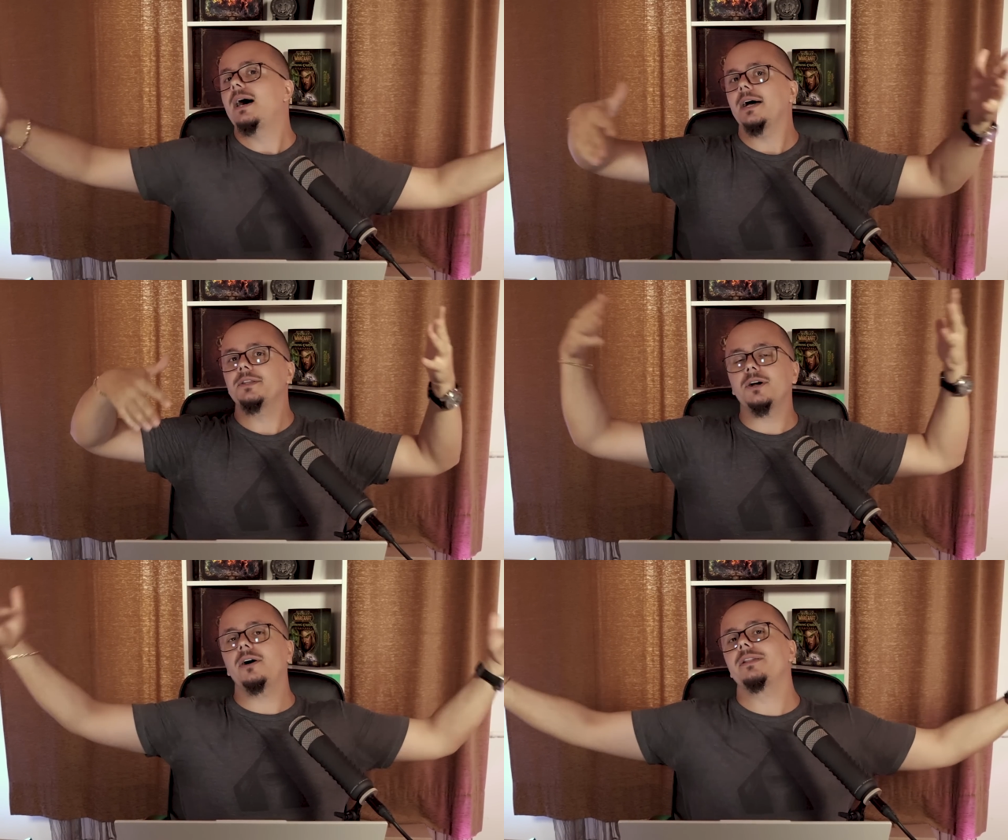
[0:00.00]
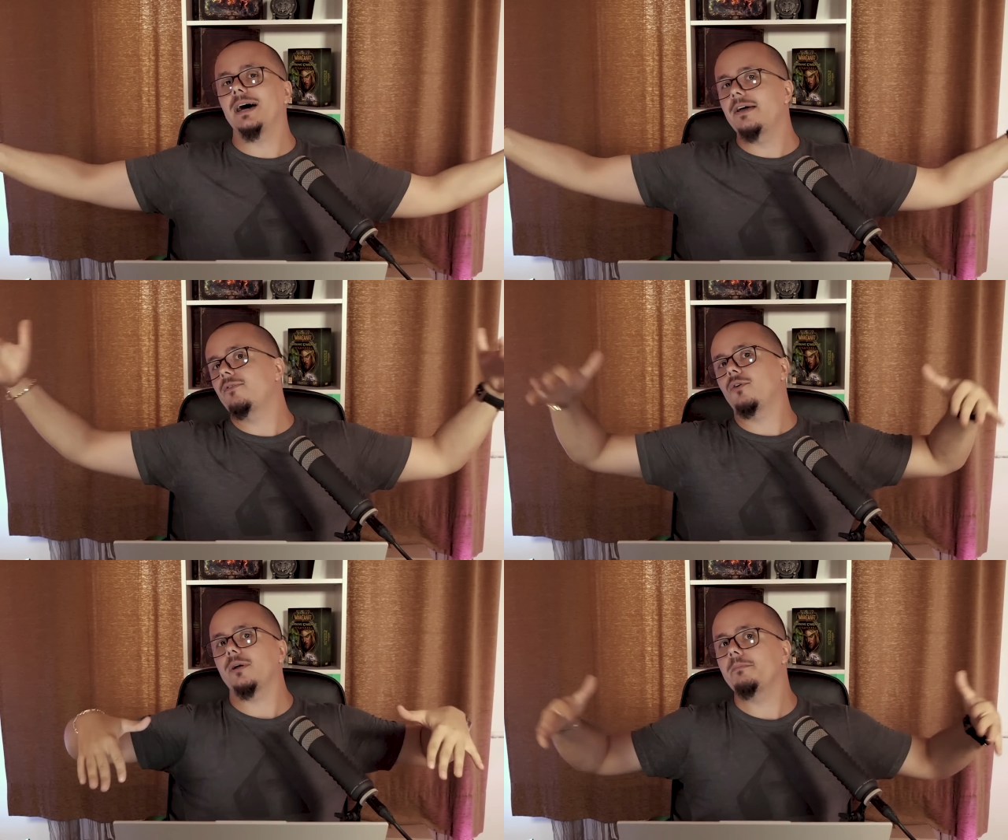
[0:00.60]
either on live
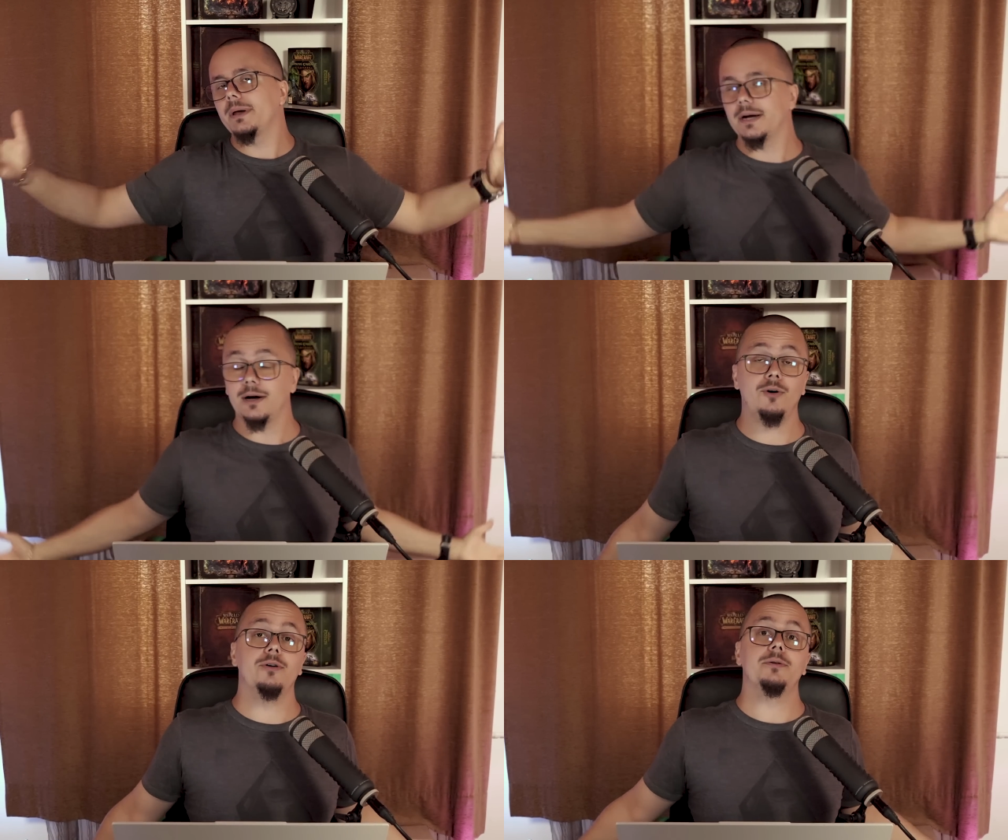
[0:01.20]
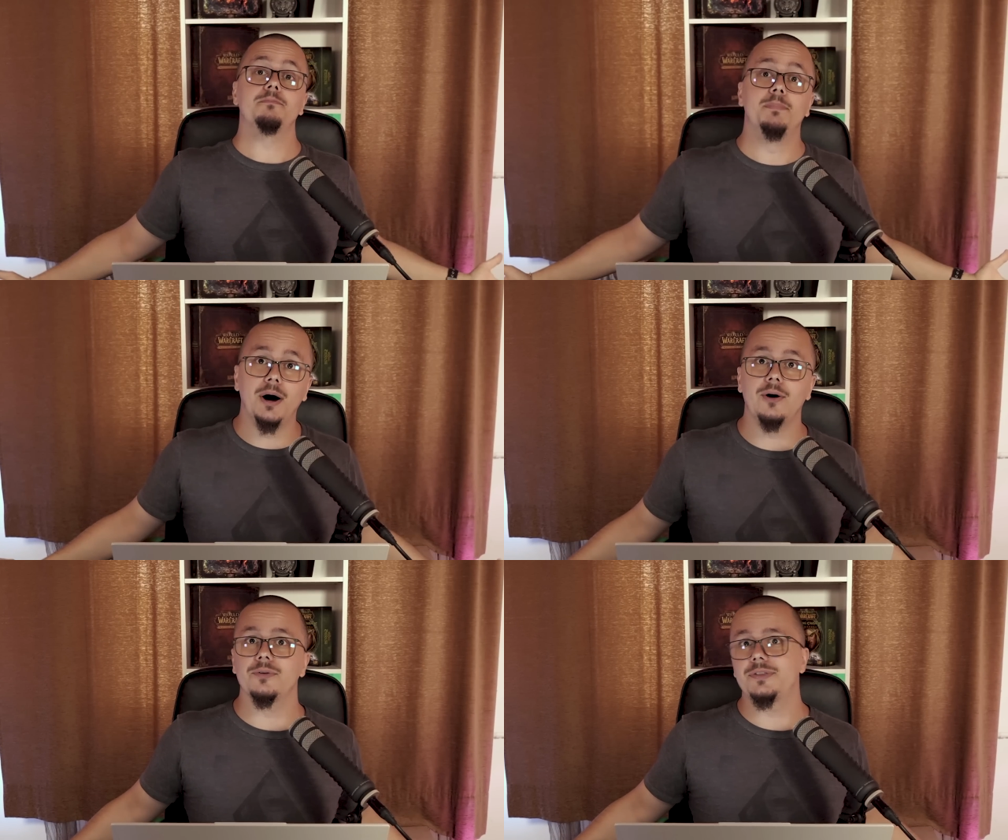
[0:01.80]
or on beta or
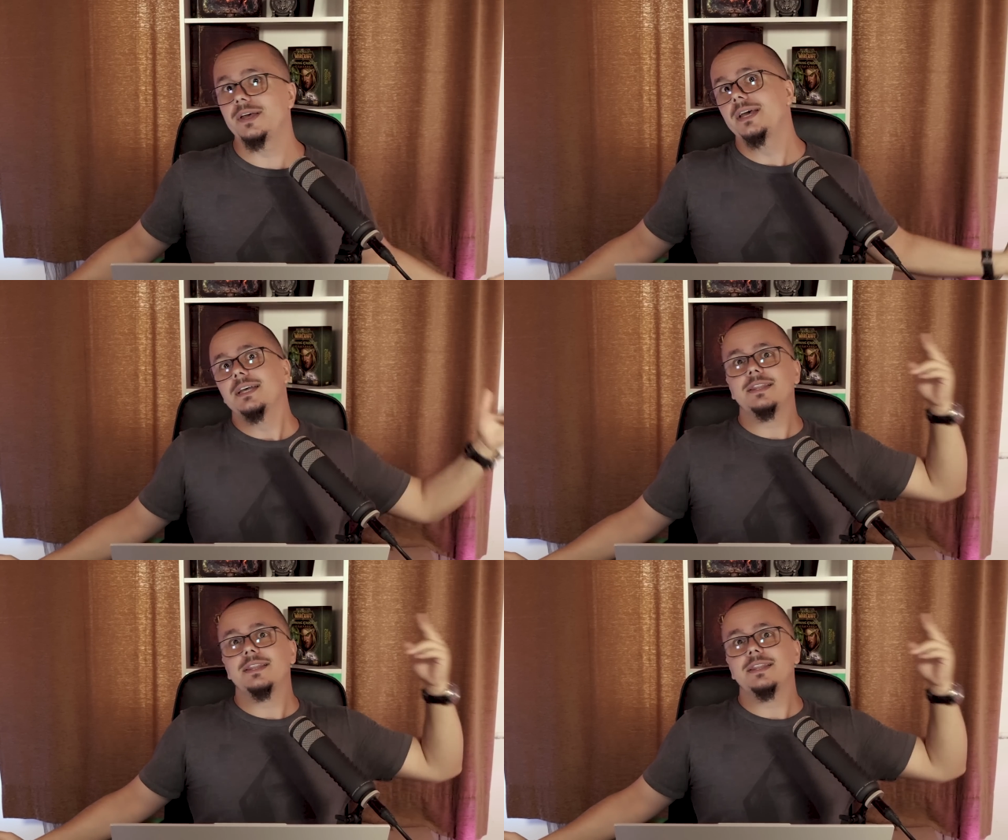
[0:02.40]
both.